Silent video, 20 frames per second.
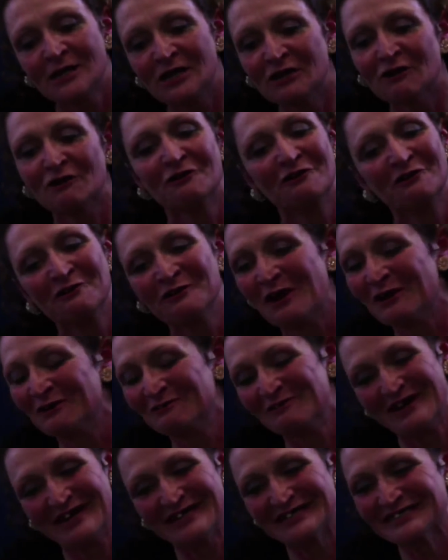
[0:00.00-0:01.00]
You don't
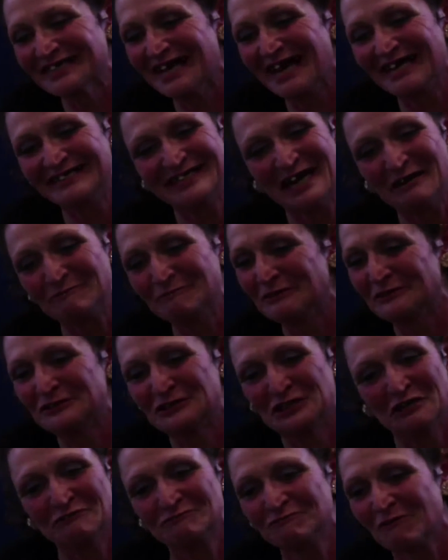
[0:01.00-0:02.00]
know what it's like to have your
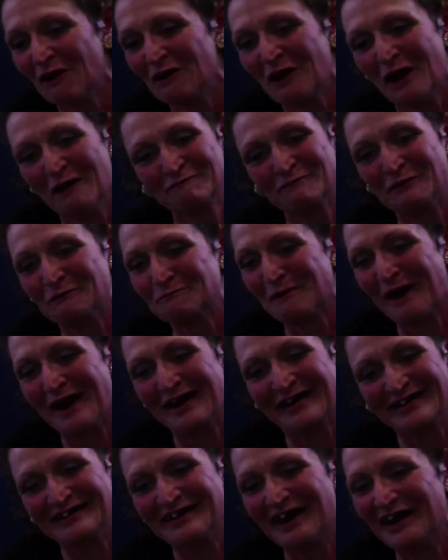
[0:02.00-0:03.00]
shit fall off your
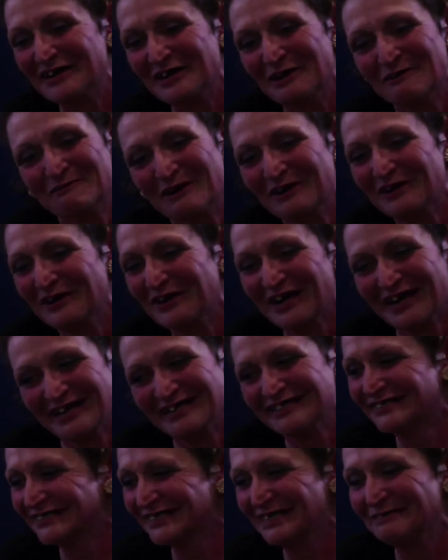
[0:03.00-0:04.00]
bike and not know where you're
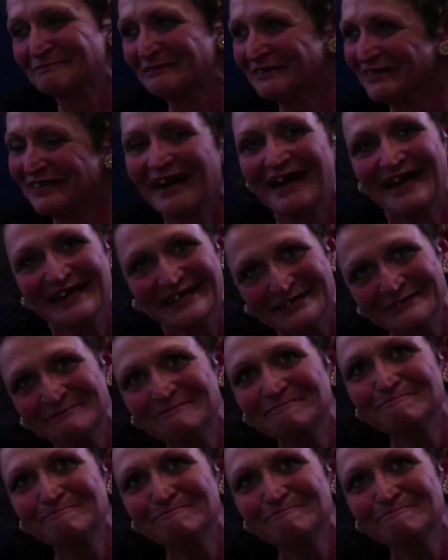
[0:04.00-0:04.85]
gonna sleep tonight.